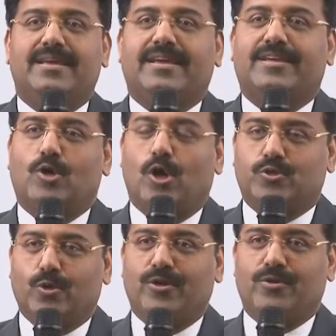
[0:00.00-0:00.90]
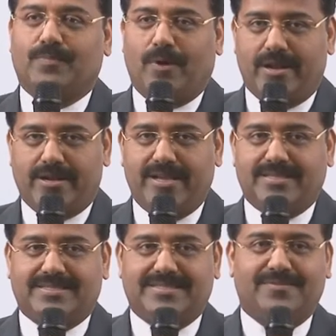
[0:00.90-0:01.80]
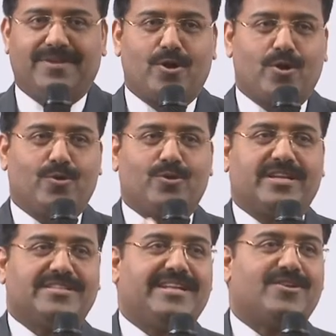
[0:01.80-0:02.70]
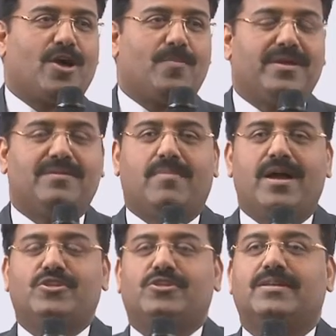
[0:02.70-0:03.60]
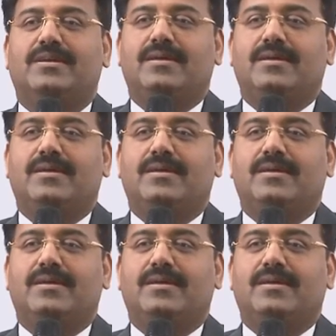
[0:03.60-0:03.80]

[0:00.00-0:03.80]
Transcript: He's also into politics. We are not going to touch that topic much,